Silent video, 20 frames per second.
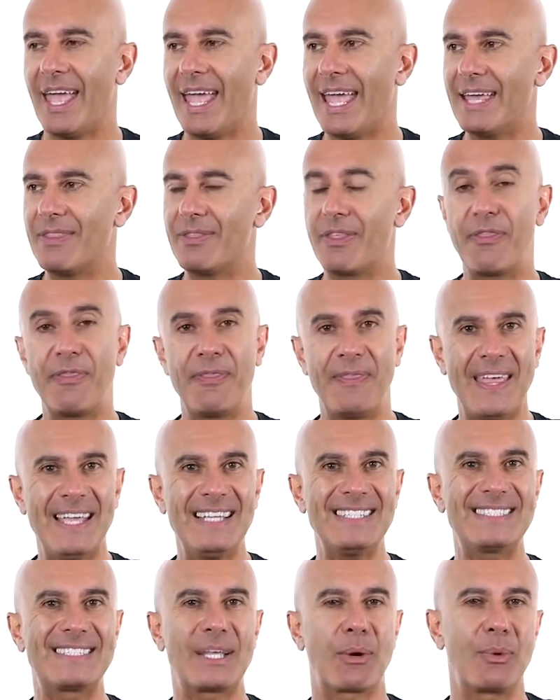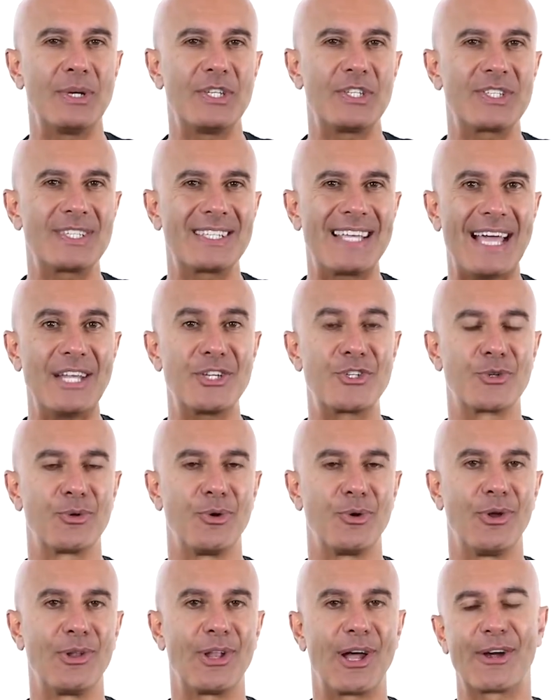And the things that we
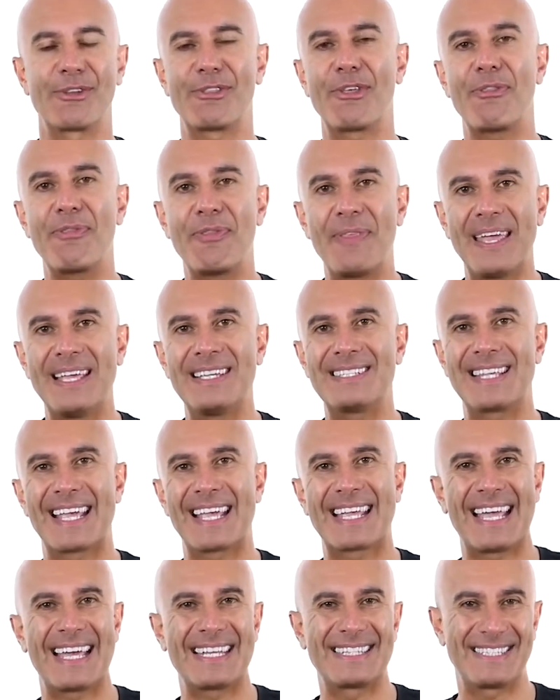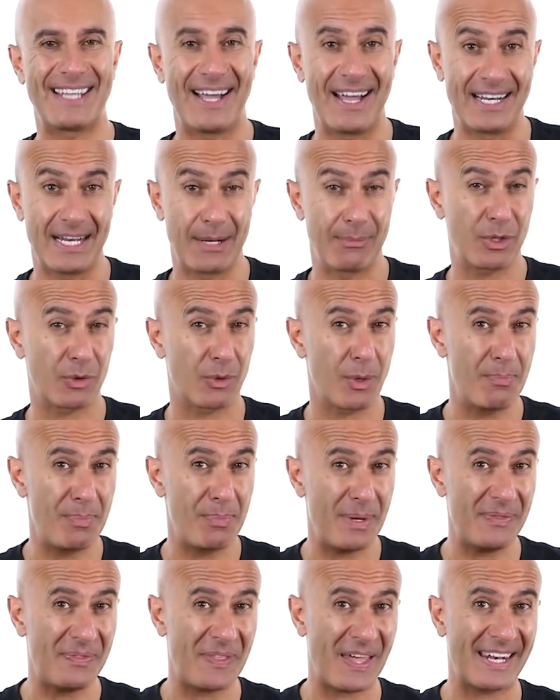schedule are the things that get done. And I'm gonna
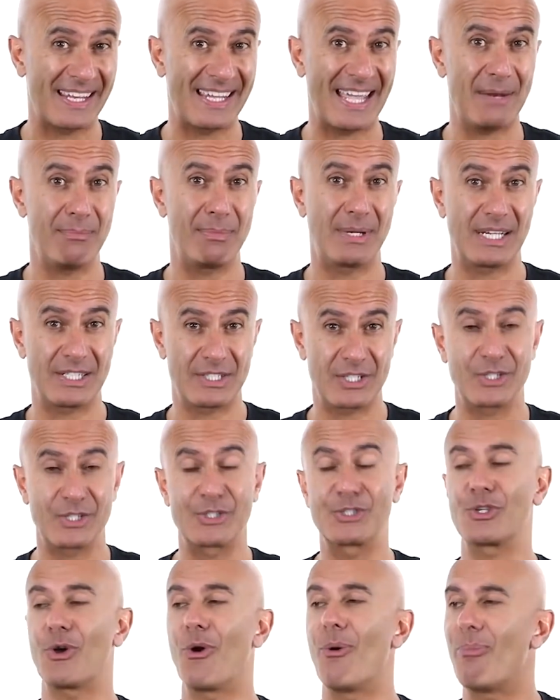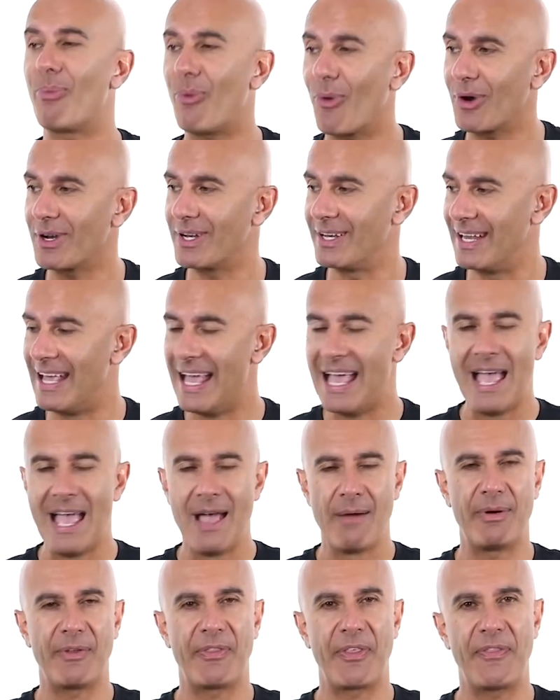repeat that again because it's so important.
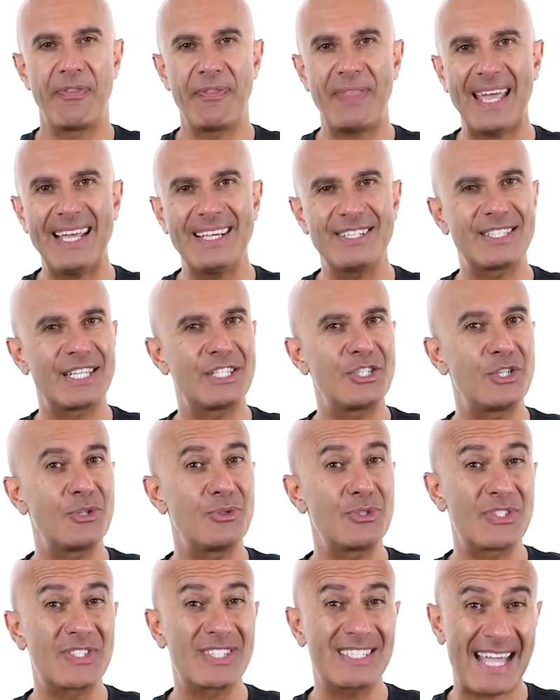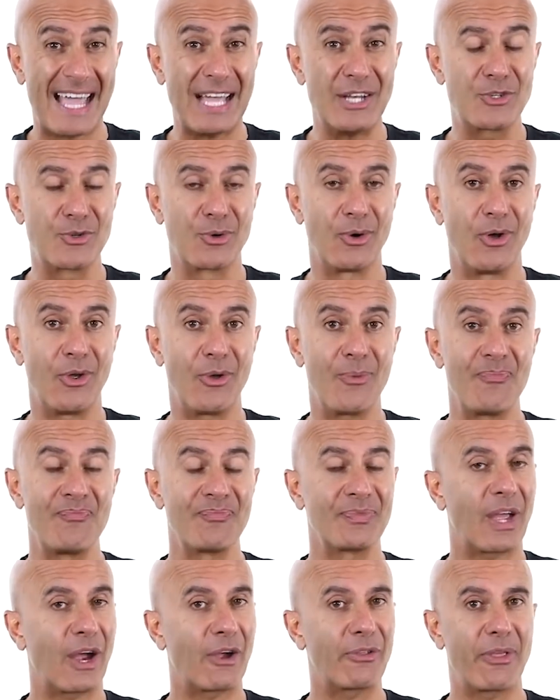But the things that you schedule
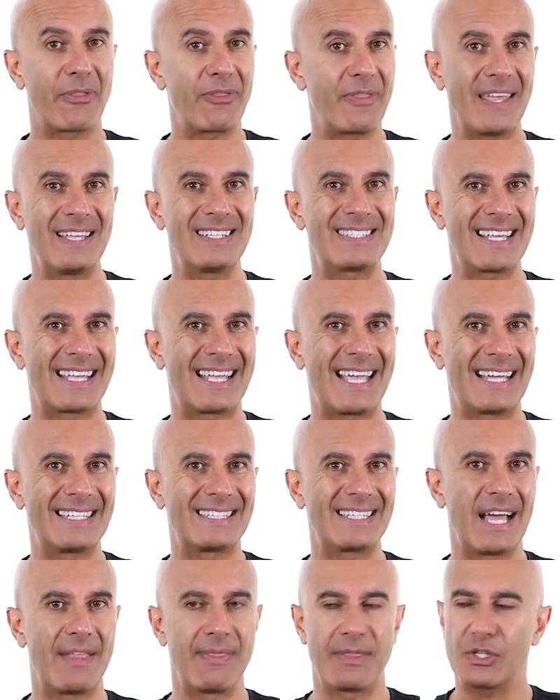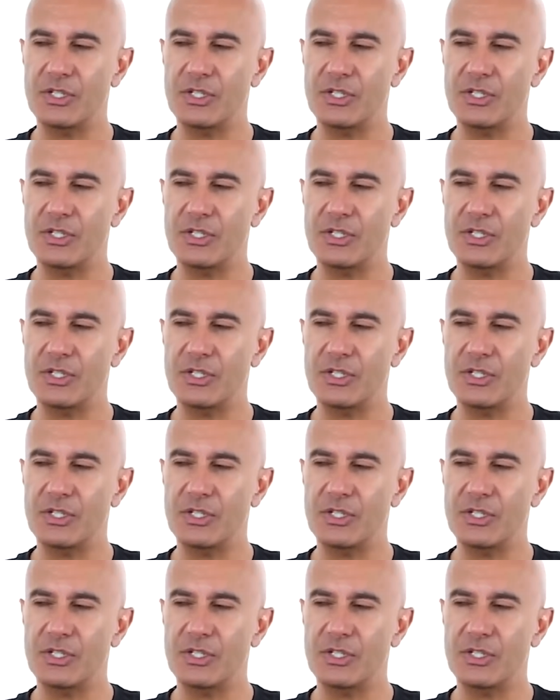are the things that get done.